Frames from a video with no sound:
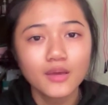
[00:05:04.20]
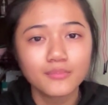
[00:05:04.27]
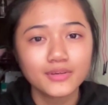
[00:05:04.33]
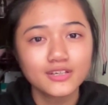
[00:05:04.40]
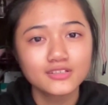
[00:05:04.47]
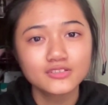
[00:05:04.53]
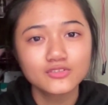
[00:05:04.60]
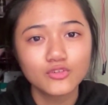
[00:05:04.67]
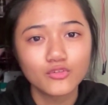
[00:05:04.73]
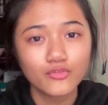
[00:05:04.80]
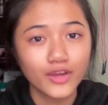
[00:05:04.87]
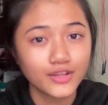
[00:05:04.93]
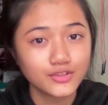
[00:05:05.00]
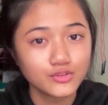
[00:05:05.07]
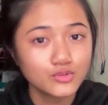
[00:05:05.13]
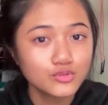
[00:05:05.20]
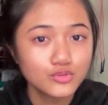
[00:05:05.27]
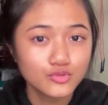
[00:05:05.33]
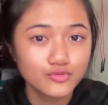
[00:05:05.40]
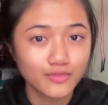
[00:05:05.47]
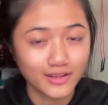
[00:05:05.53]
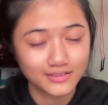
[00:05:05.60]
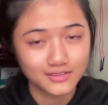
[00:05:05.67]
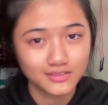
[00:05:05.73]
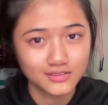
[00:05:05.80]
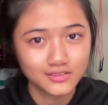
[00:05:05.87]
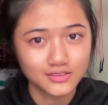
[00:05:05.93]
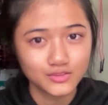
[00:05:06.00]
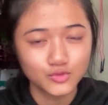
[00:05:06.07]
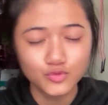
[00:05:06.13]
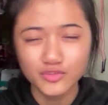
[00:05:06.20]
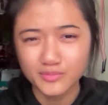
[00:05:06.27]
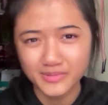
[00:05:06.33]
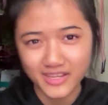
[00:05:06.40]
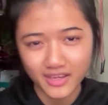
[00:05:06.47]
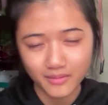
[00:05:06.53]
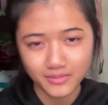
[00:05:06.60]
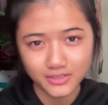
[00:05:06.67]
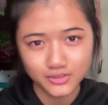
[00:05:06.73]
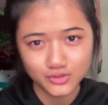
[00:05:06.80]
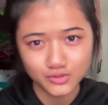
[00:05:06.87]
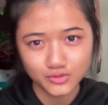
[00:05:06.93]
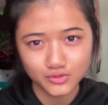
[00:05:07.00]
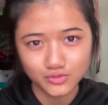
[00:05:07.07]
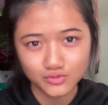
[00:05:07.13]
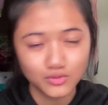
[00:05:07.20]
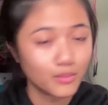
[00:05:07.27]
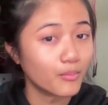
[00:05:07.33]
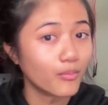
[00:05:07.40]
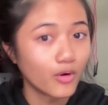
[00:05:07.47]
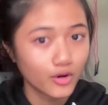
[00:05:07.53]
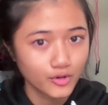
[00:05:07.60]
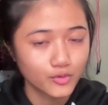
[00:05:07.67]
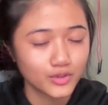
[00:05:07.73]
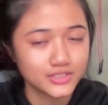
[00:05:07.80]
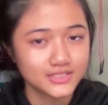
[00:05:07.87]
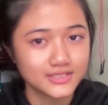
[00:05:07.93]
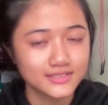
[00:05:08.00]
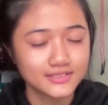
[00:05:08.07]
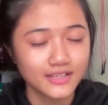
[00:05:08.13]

because when you do faster, you will be able to do more questions,